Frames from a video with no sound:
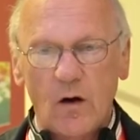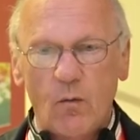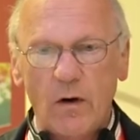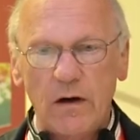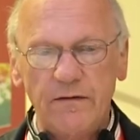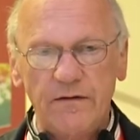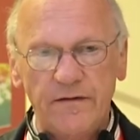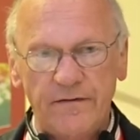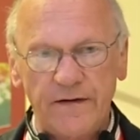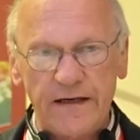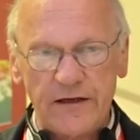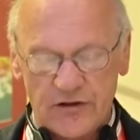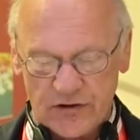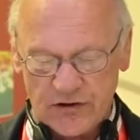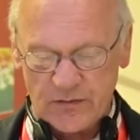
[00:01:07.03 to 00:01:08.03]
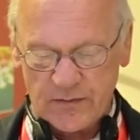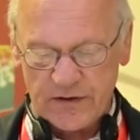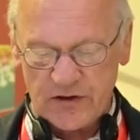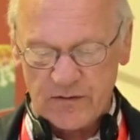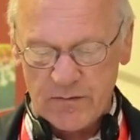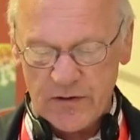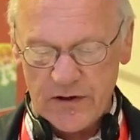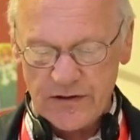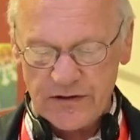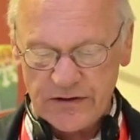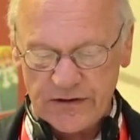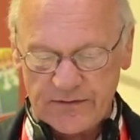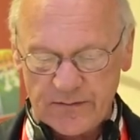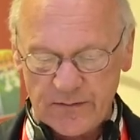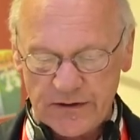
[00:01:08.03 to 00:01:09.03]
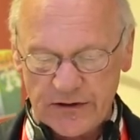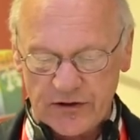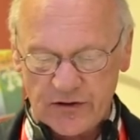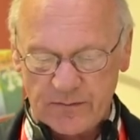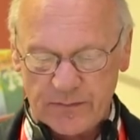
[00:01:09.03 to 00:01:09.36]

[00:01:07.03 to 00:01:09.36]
One of the features which emerges from such